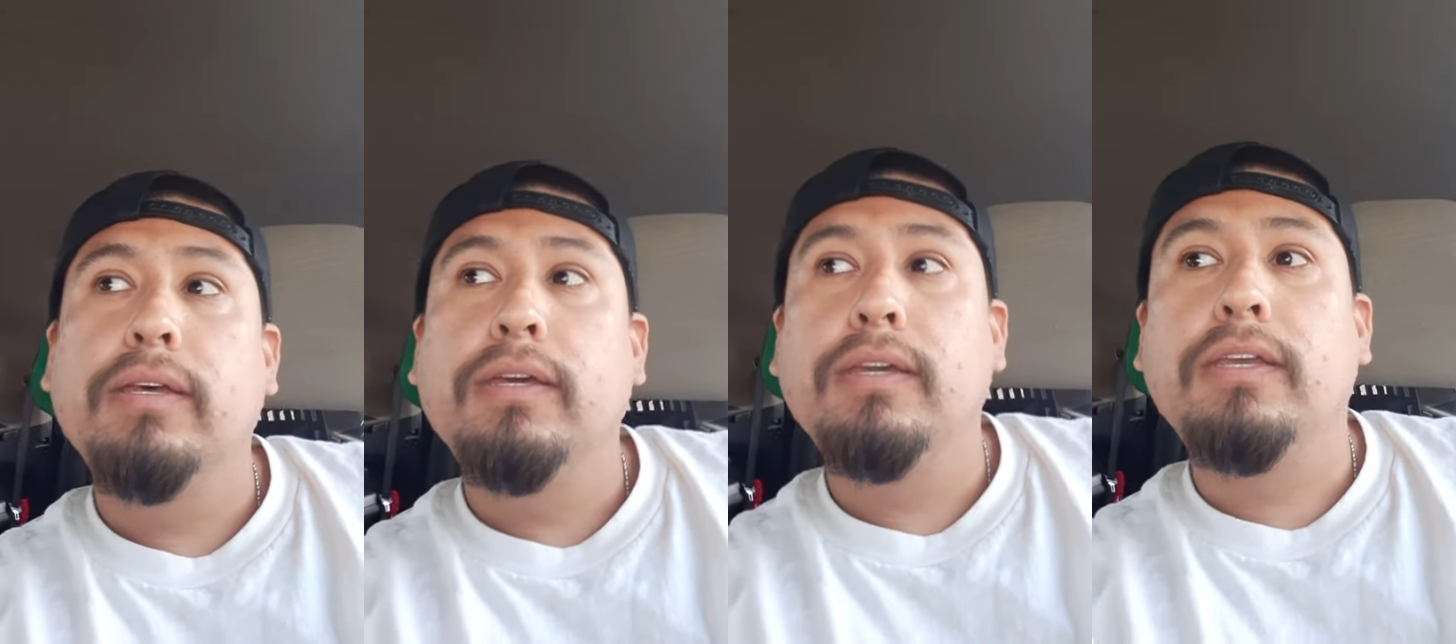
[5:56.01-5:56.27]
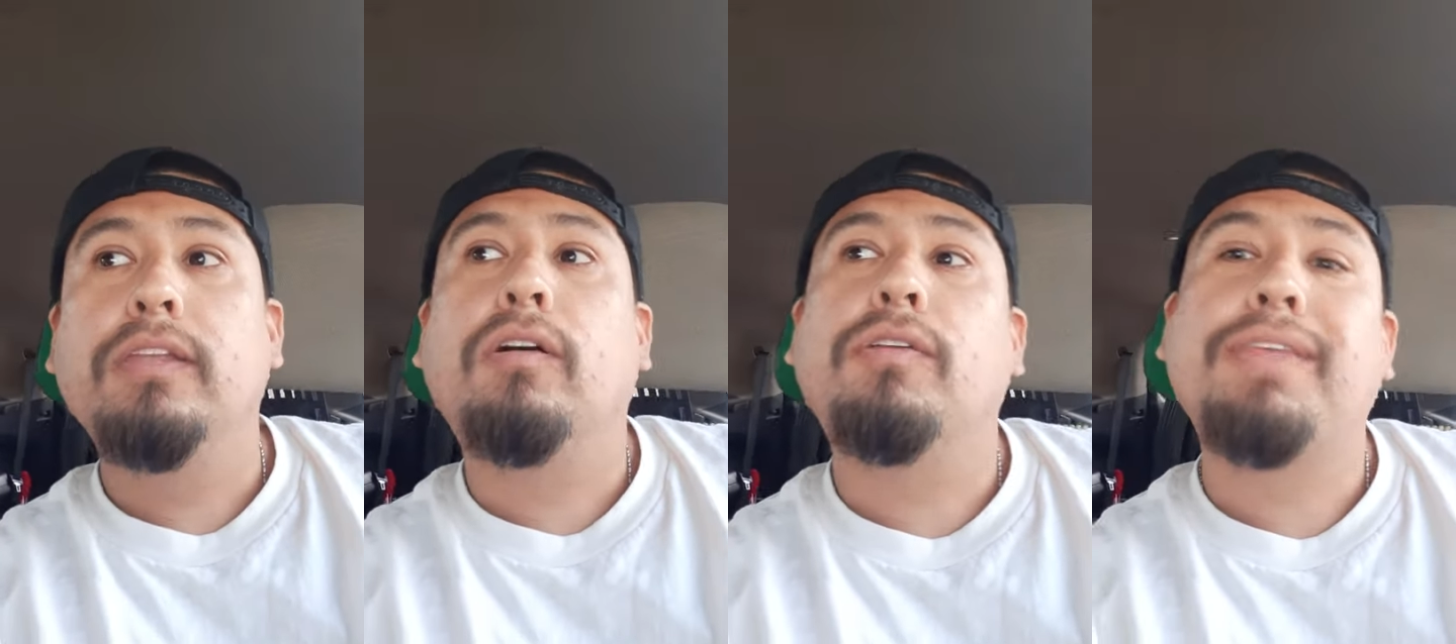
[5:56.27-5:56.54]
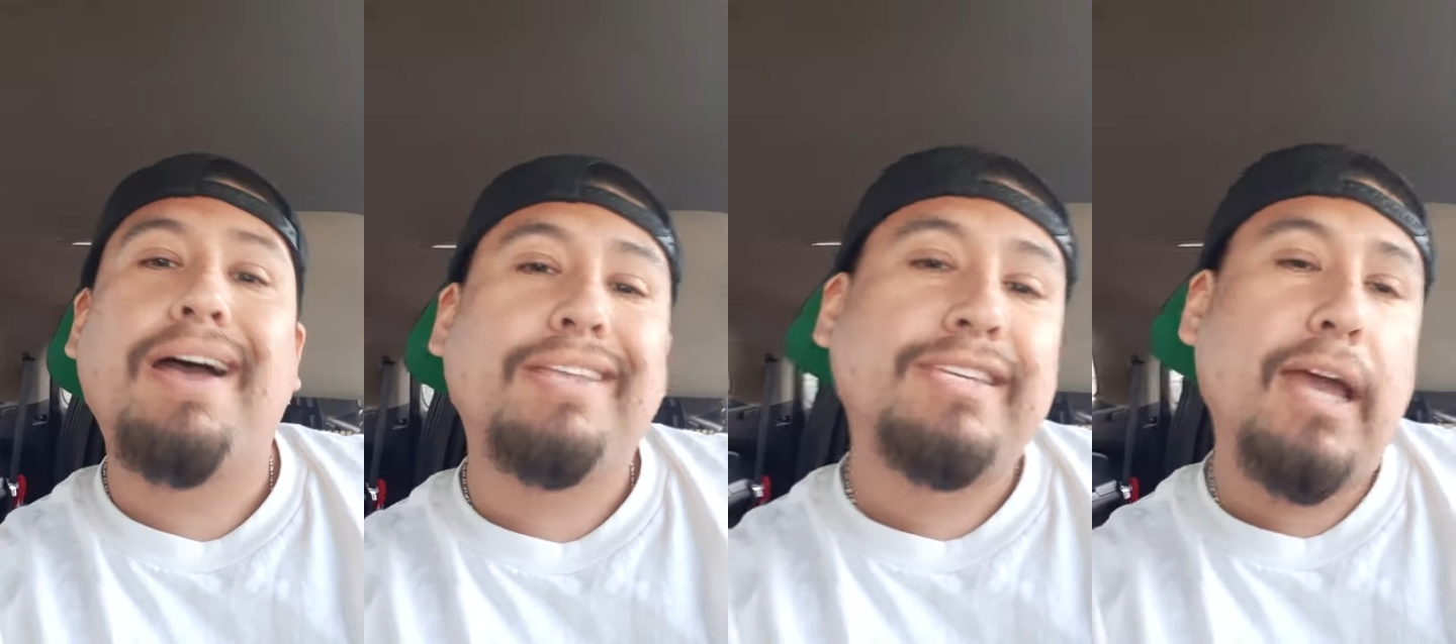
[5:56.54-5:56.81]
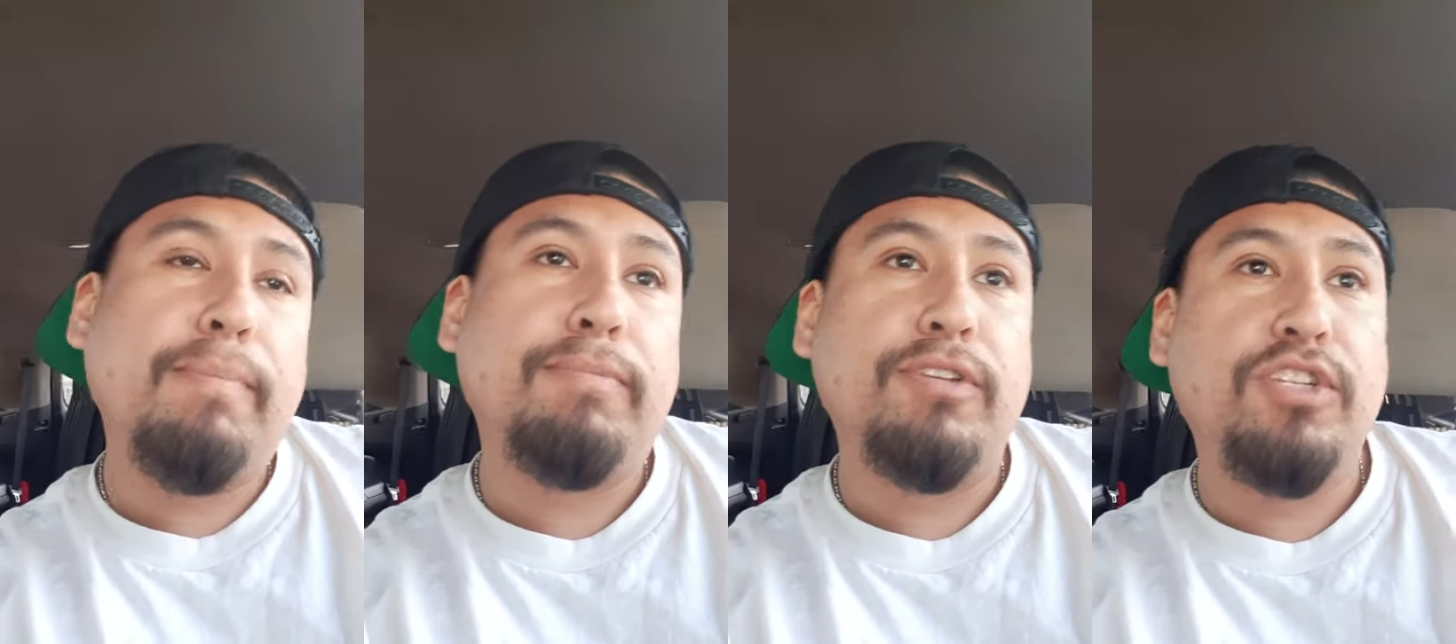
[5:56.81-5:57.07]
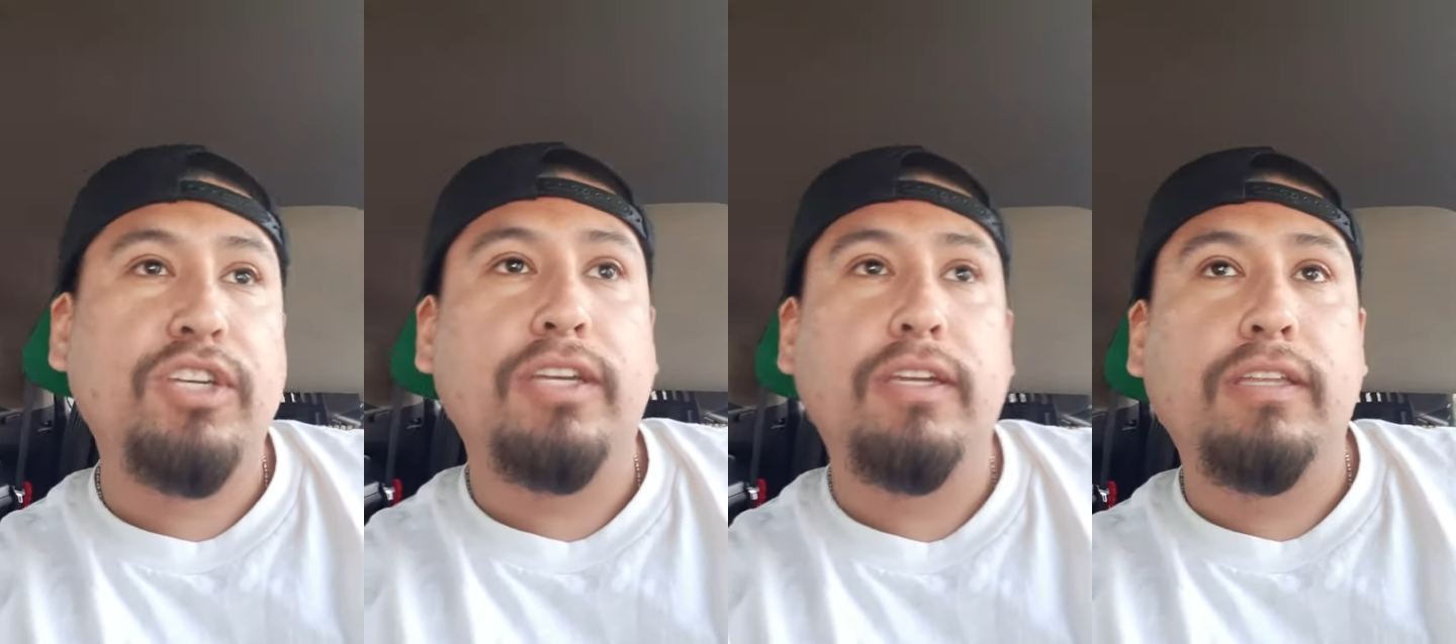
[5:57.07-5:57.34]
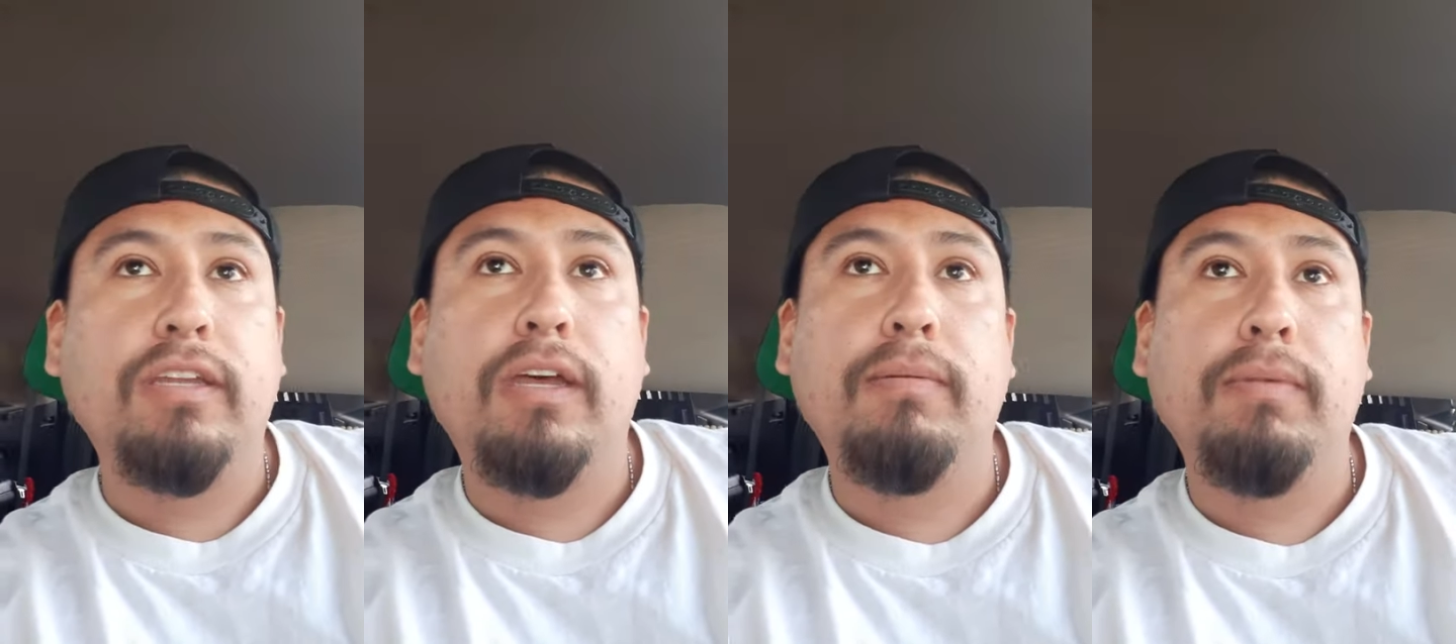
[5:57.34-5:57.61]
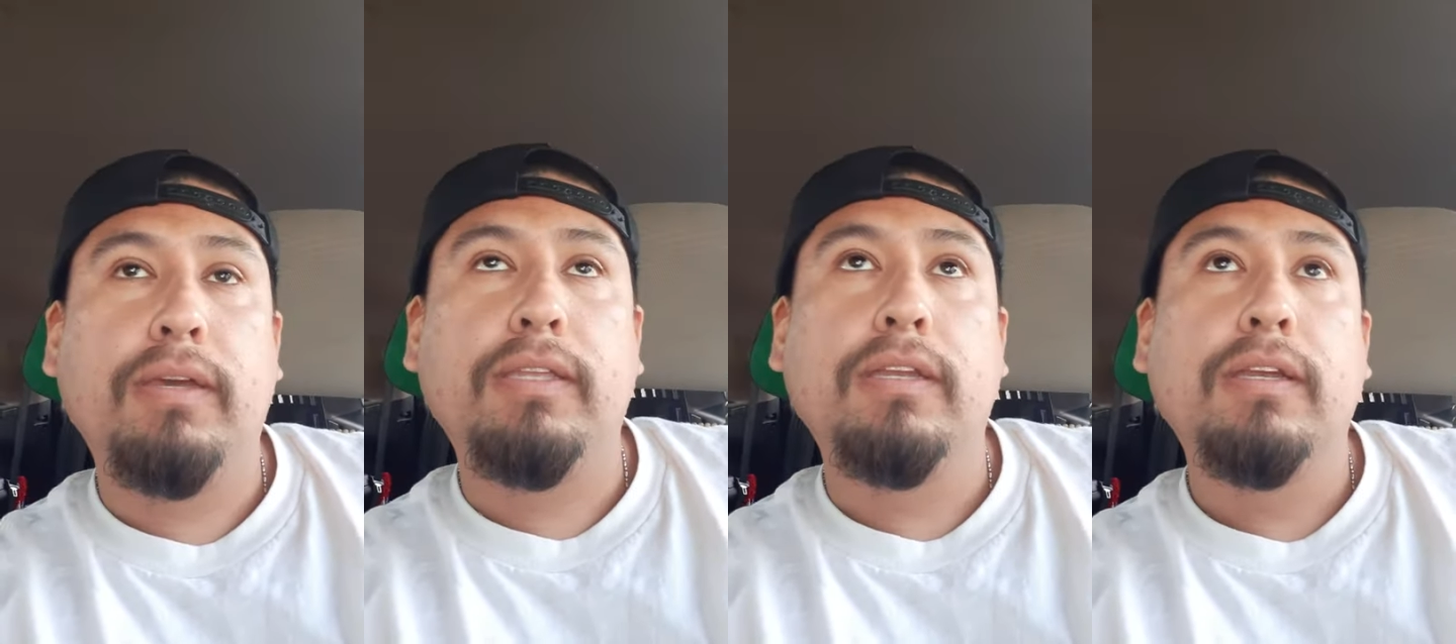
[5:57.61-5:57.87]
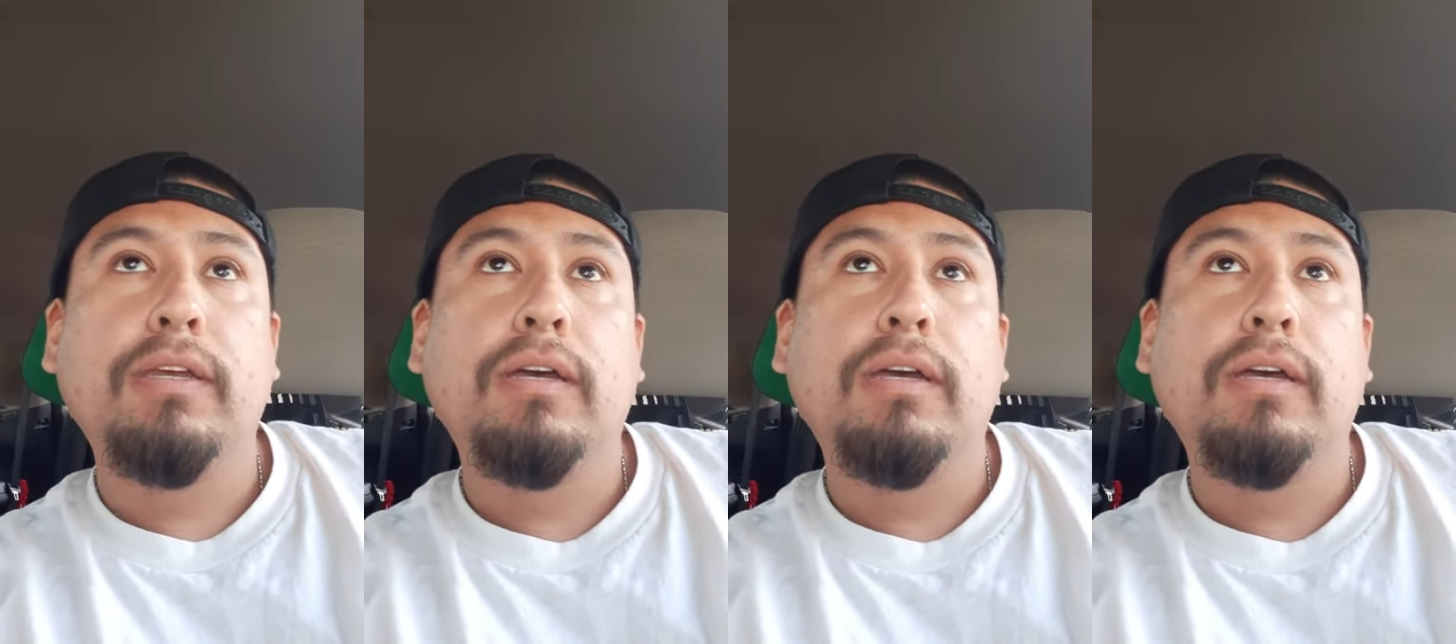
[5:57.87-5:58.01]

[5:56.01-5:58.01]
You know, that type of shit, you know what I mean?